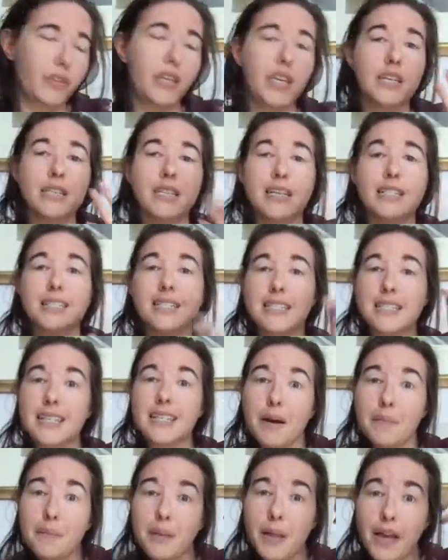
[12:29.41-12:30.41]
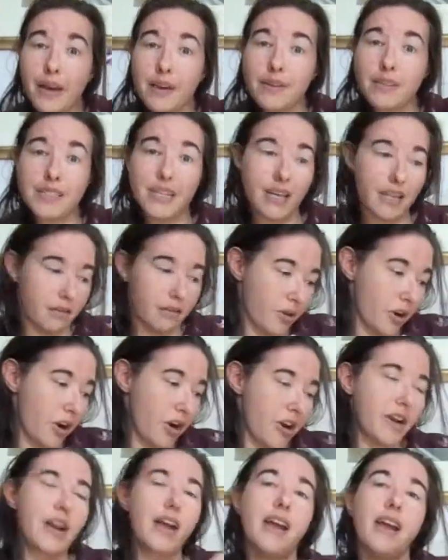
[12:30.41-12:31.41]
because it's a couple of hours down the
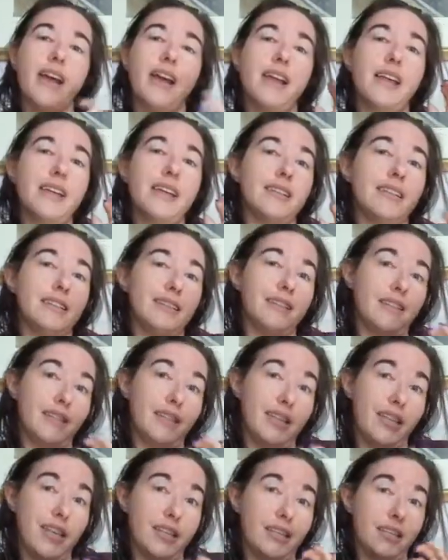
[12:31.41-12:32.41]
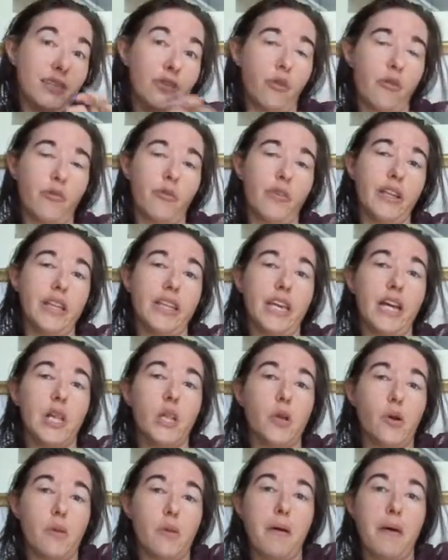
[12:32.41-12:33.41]
road and there's not really a
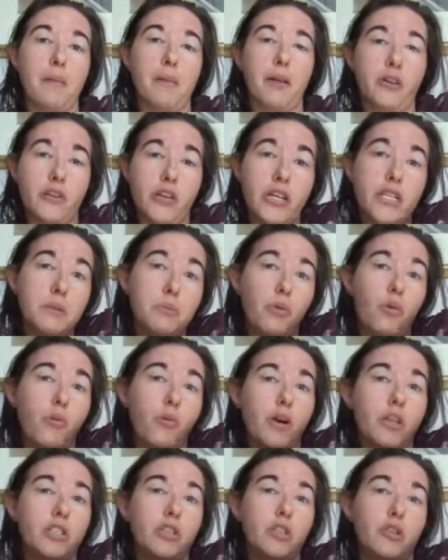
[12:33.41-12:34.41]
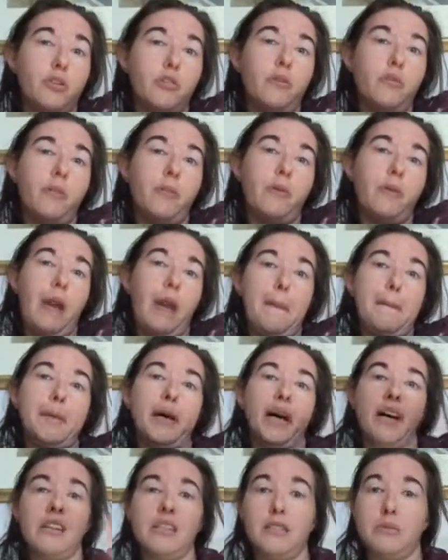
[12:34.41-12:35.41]
lot of public transport once you
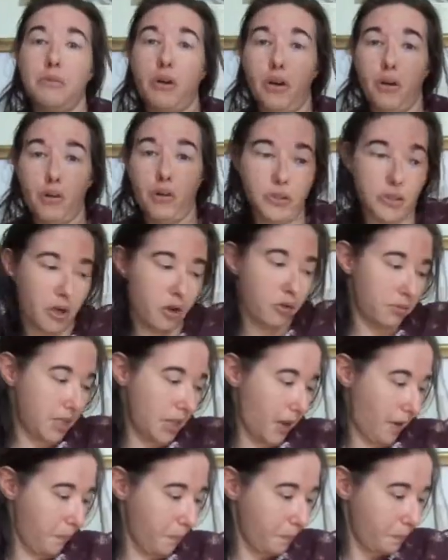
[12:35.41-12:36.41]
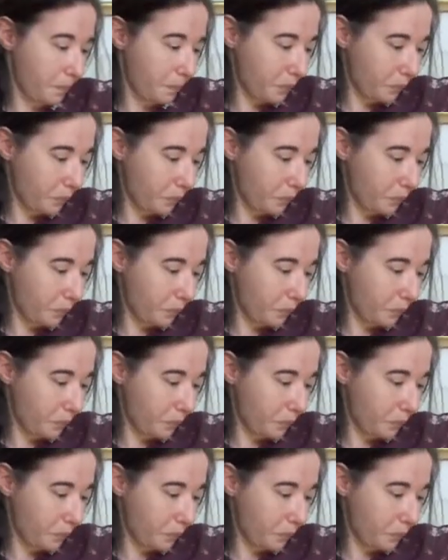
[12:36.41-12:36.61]
get past my old hometown.